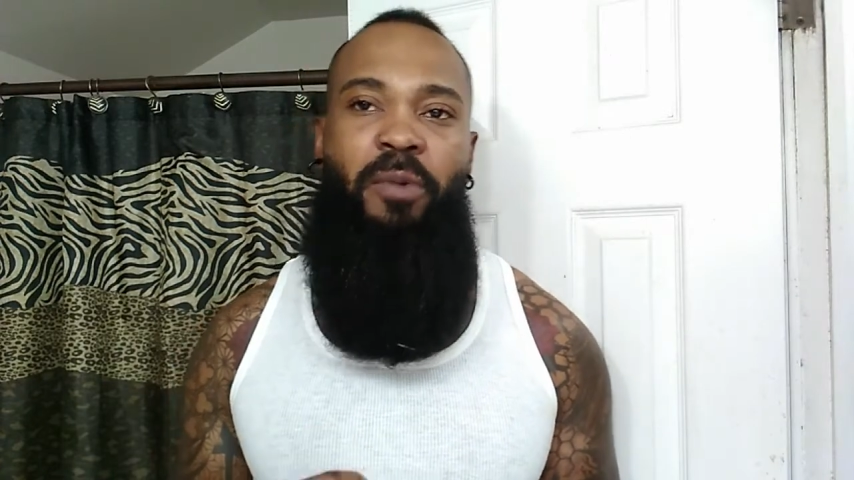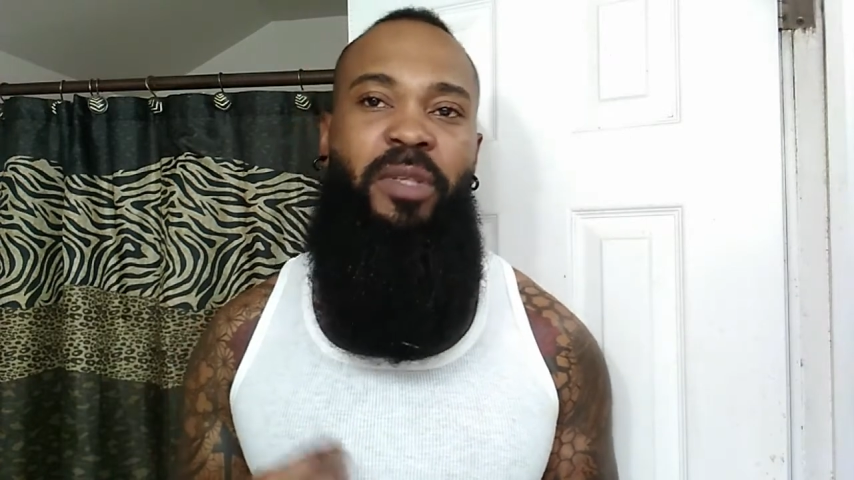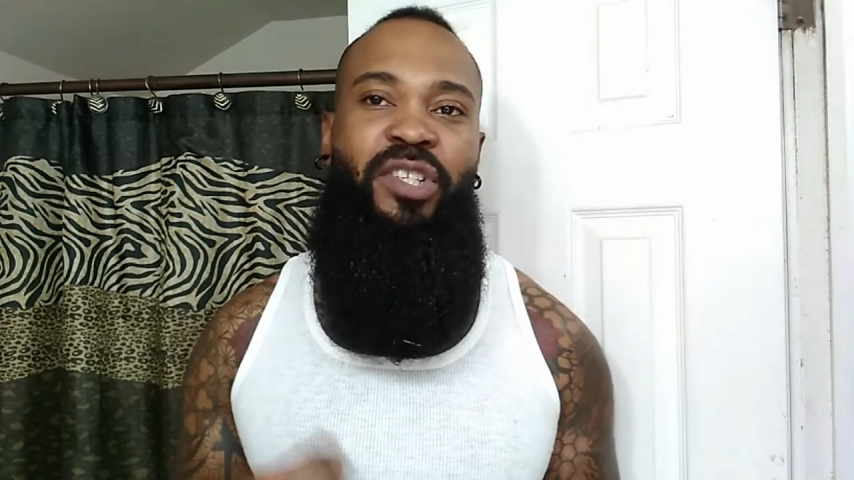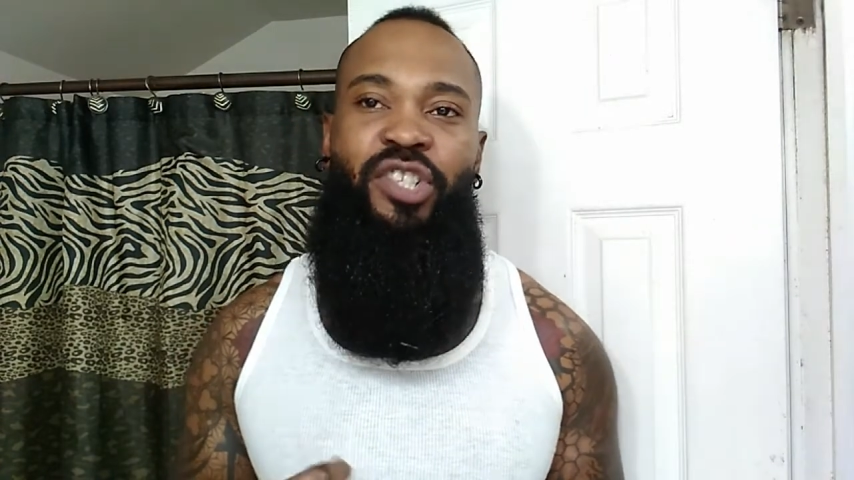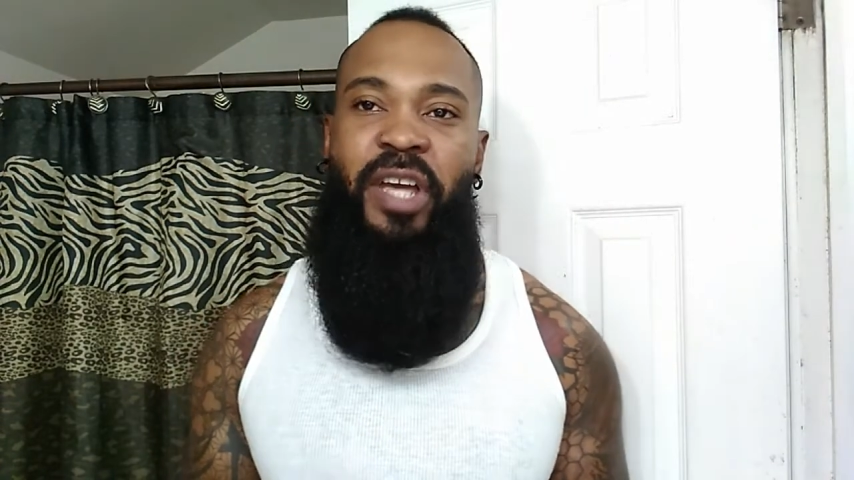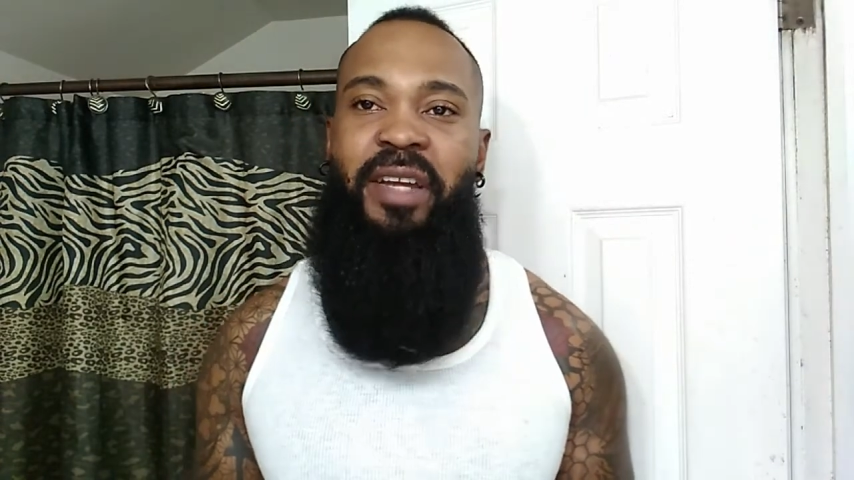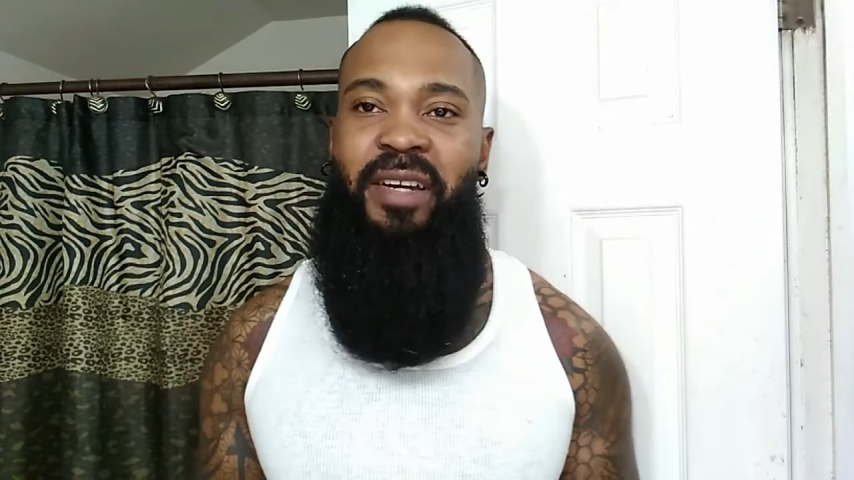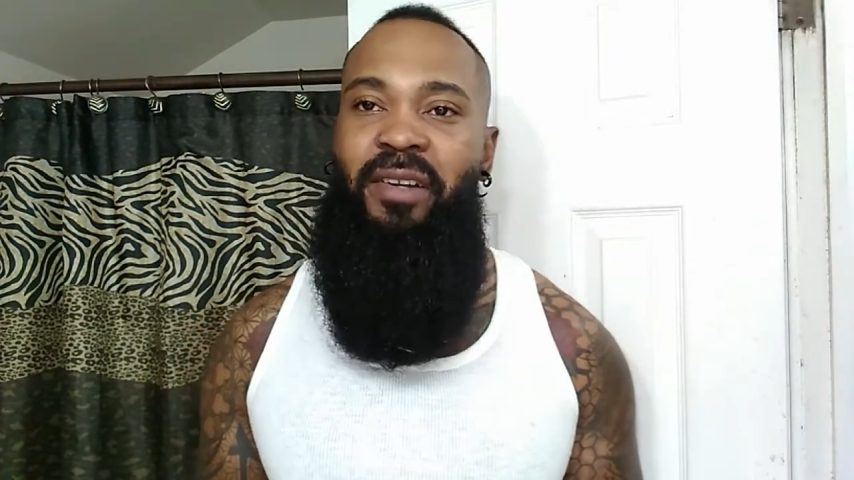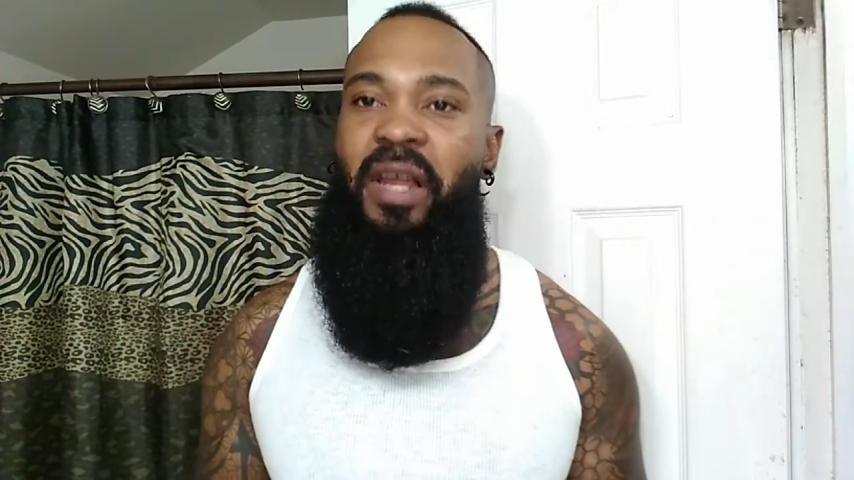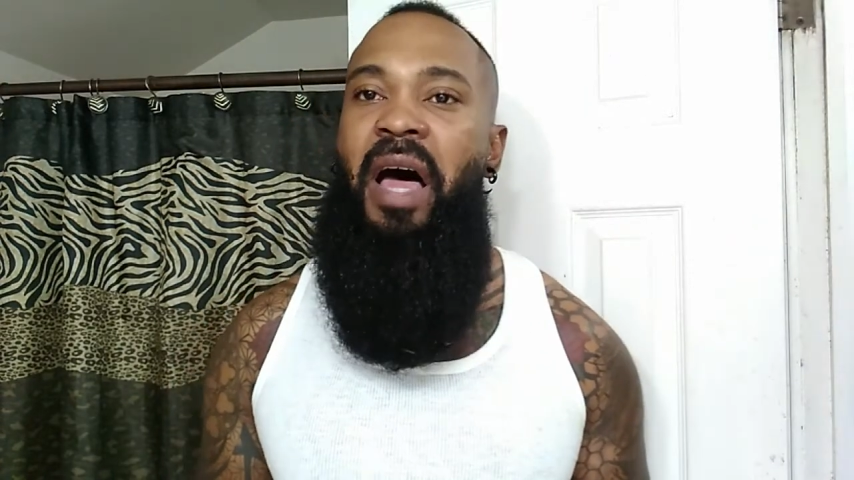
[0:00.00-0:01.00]
was shedding
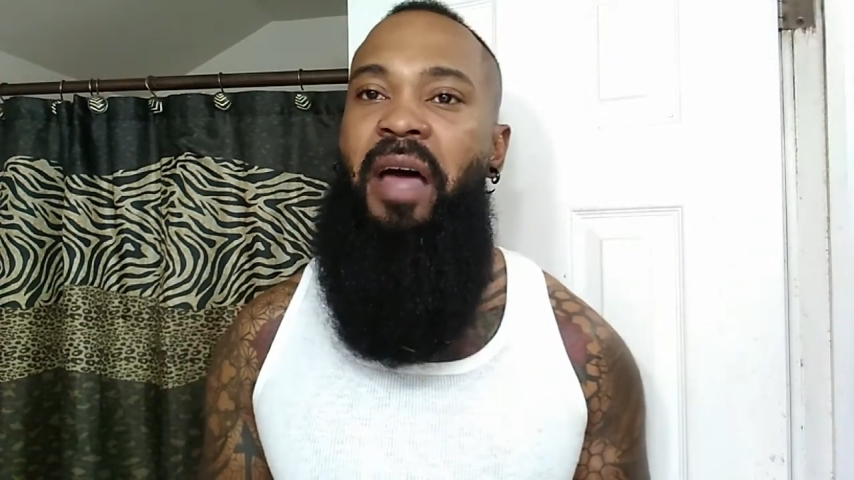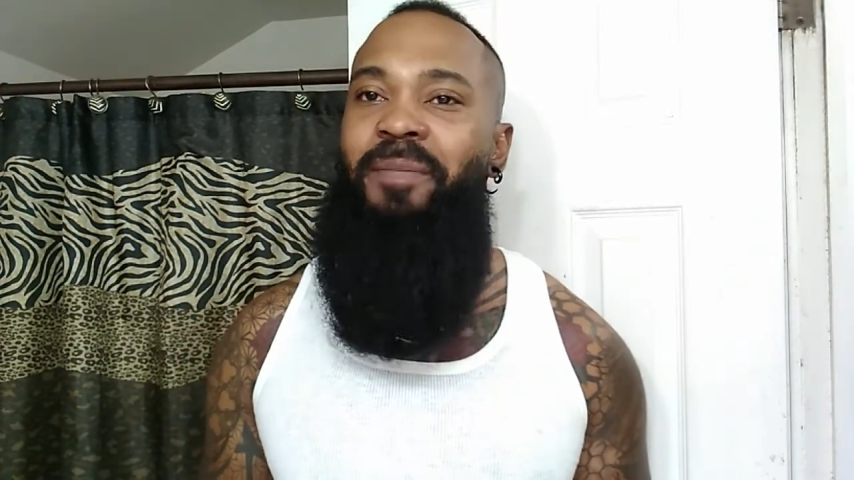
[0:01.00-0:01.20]
a lot,